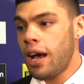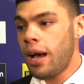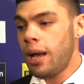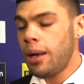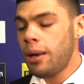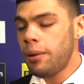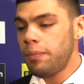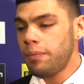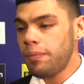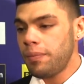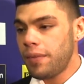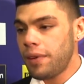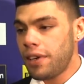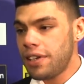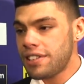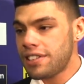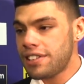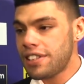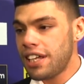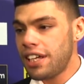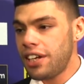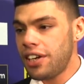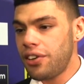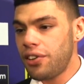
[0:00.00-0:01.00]
I
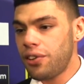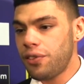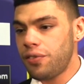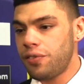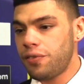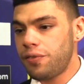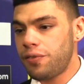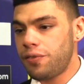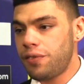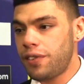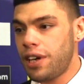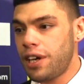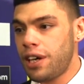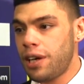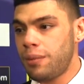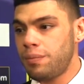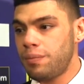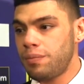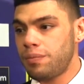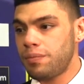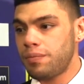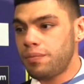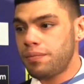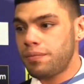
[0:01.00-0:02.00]
started off
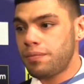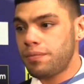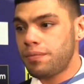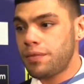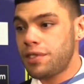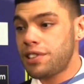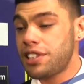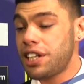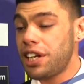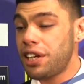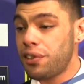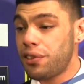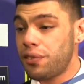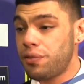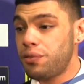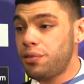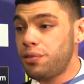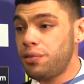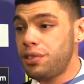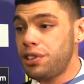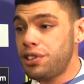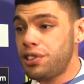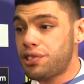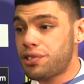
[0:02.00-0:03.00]

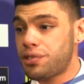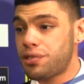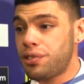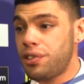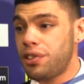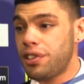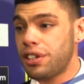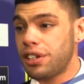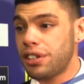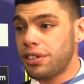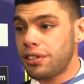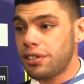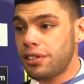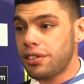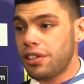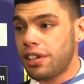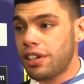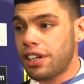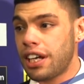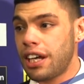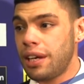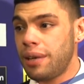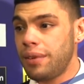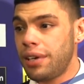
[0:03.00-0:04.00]
really strong, and
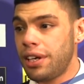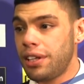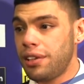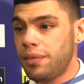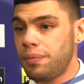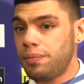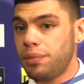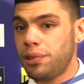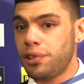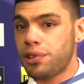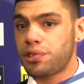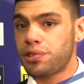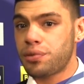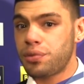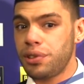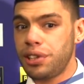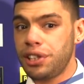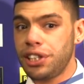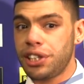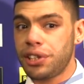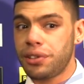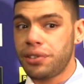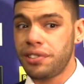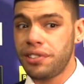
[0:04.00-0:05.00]
I came out of the blocks
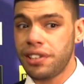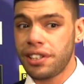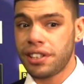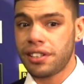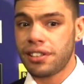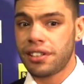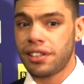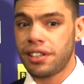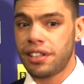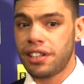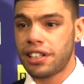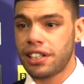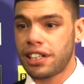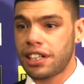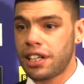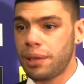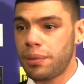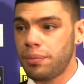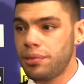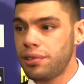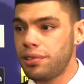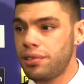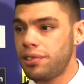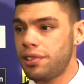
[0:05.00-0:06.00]
really quick. I had a
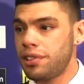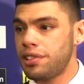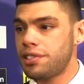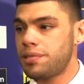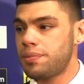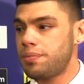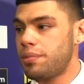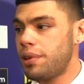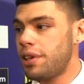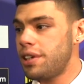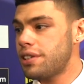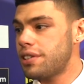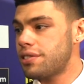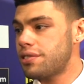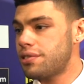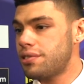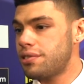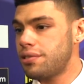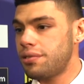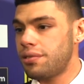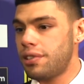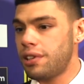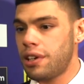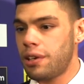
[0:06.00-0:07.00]
couple of nice breaks
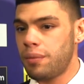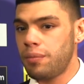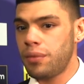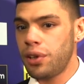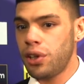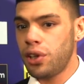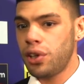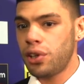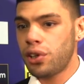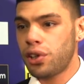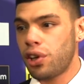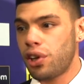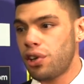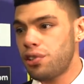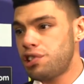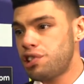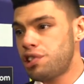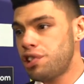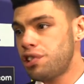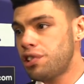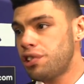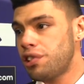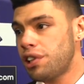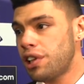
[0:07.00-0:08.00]
to go
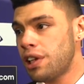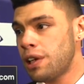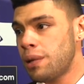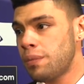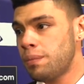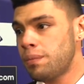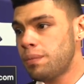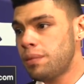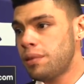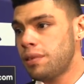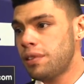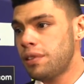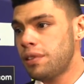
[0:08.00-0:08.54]
2-0 up.